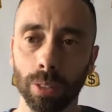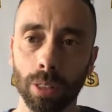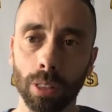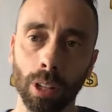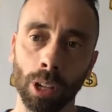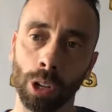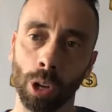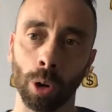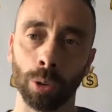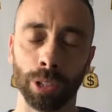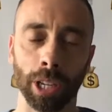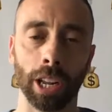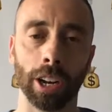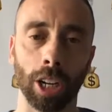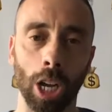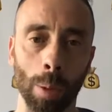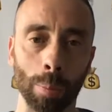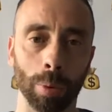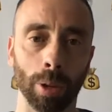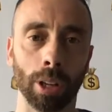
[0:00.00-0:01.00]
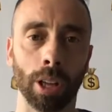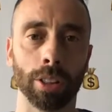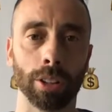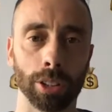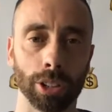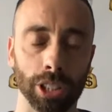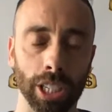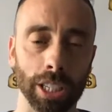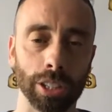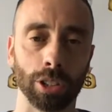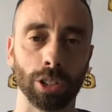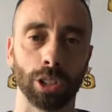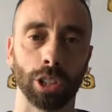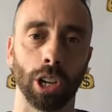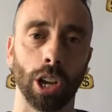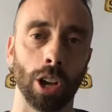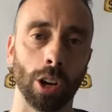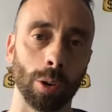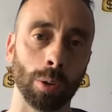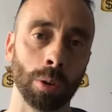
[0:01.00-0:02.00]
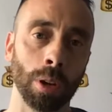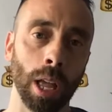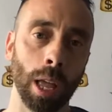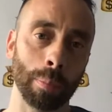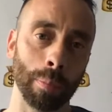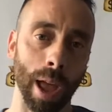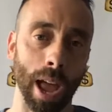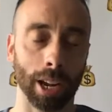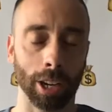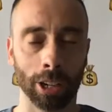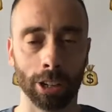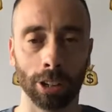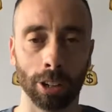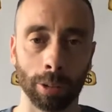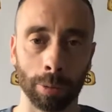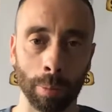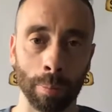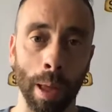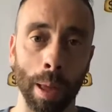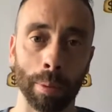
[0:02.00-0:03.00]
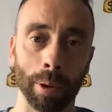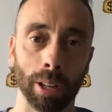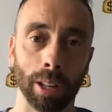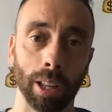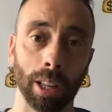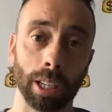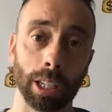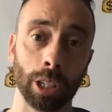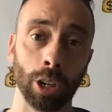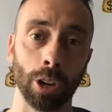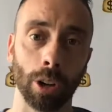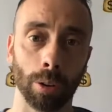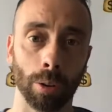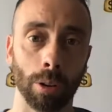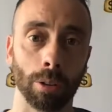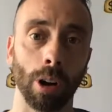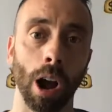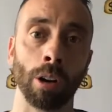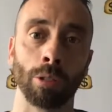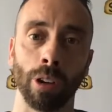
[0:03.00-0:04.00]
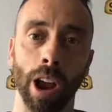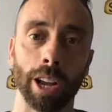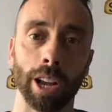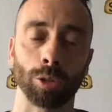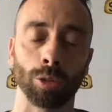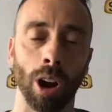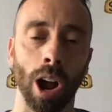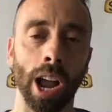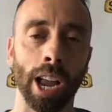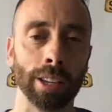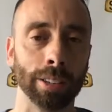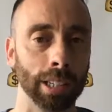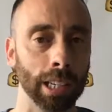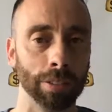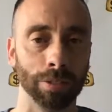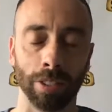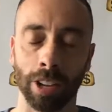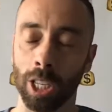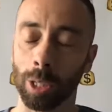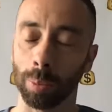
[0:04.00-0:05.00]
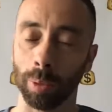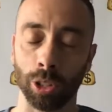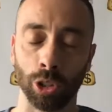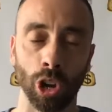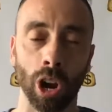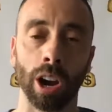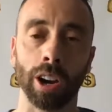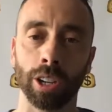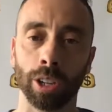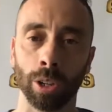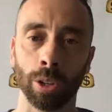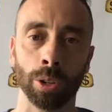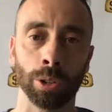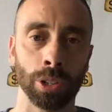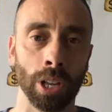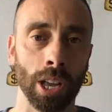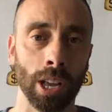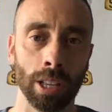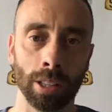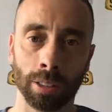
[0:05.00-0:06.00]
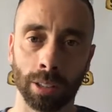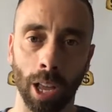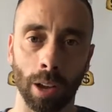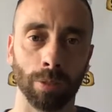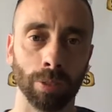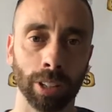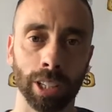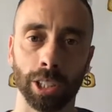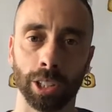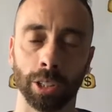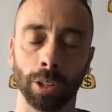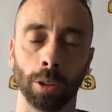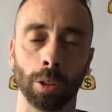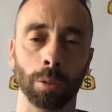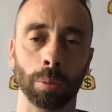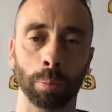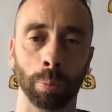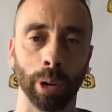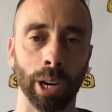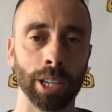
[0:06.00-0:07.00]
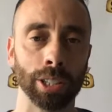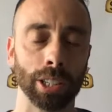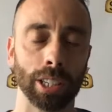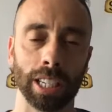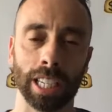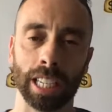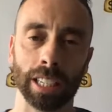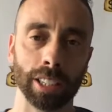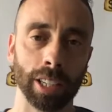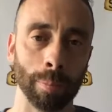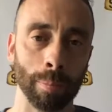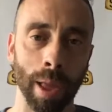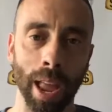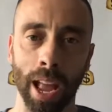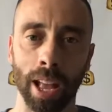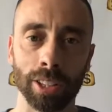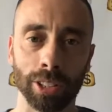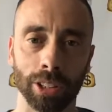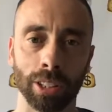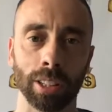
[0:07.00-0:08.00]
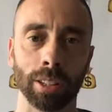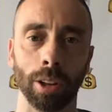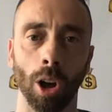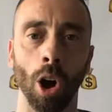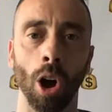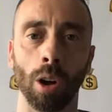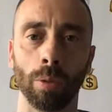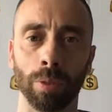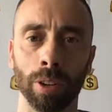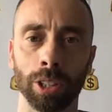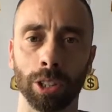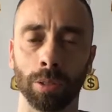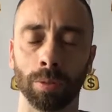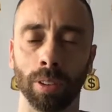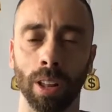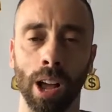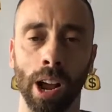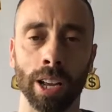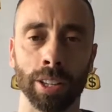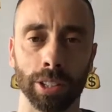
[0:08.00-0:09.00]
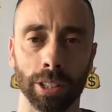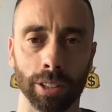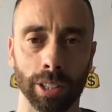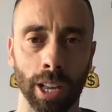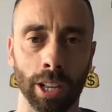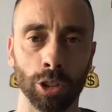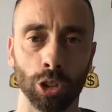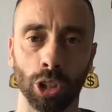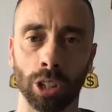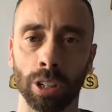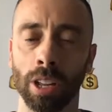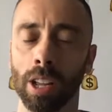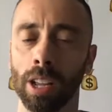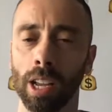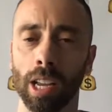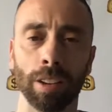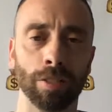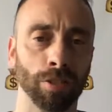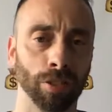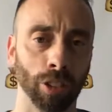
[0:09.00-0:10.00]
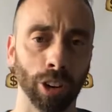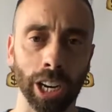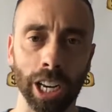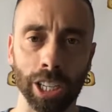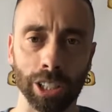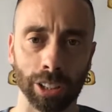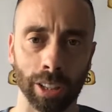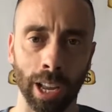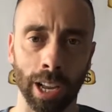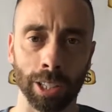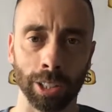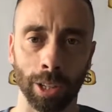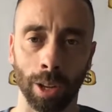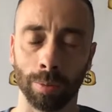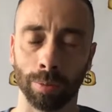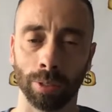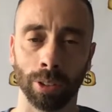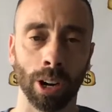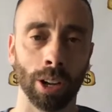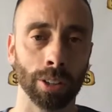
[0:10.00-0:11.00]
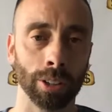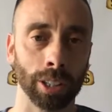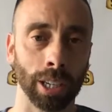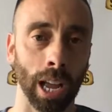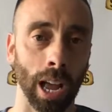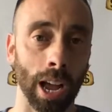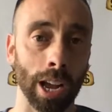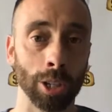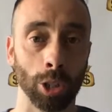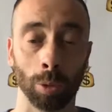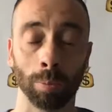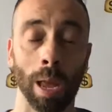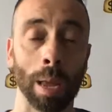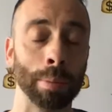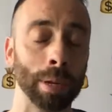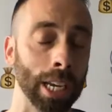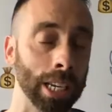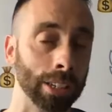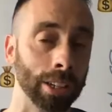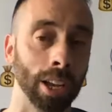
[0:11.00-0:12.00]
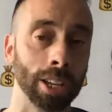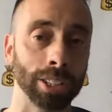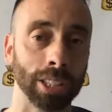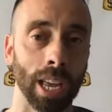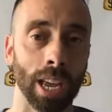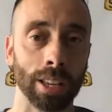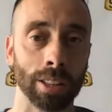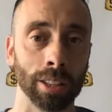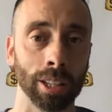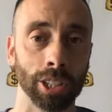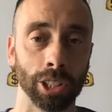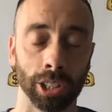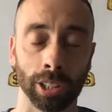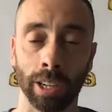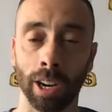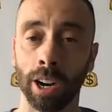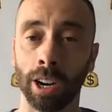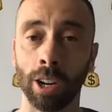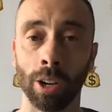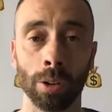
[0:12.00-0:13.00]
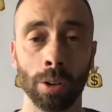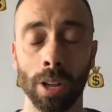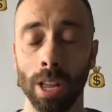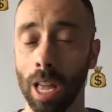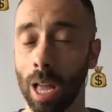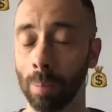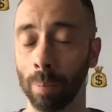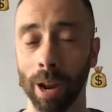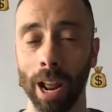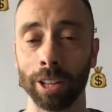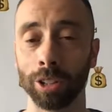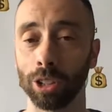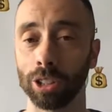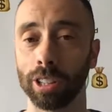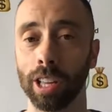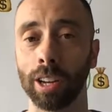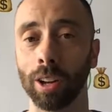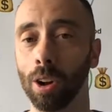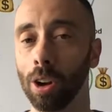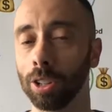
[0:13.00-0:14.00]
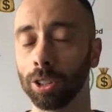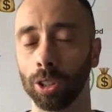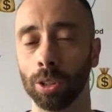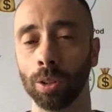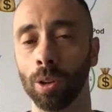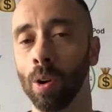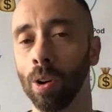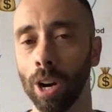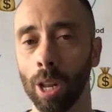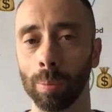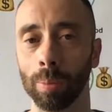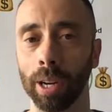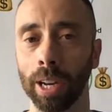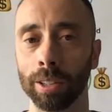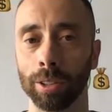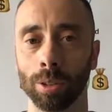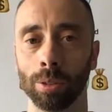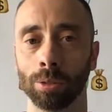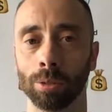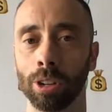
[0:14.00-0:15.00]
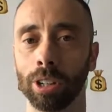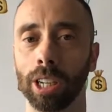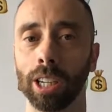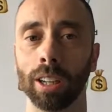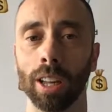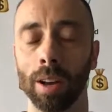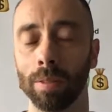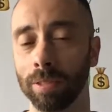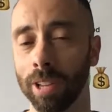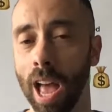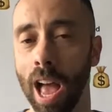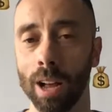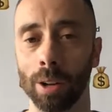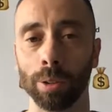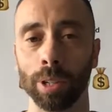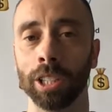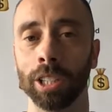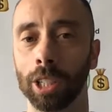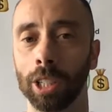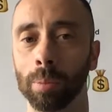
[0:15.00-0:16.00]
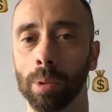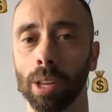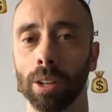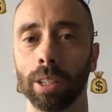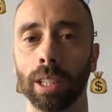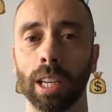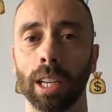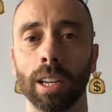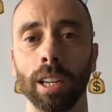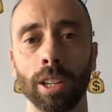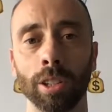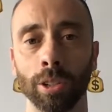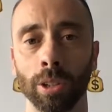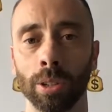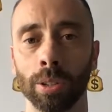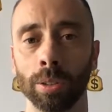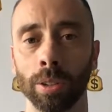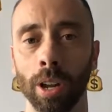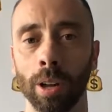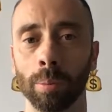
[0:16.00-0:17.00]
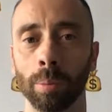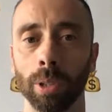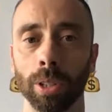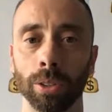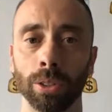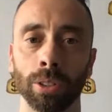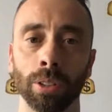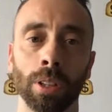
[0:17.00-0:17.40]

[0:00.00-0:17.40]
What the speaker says: did a couple other seasons ago back under maybe a Rex Ryan defense, but Jerry Hughes definitely still brings it. He commands the offensive line's attention. He frees things up for other guys. So maybe he does that in this scenario. But I just think also going up against a rookie left tackle, he's going to be able to get his own numbers.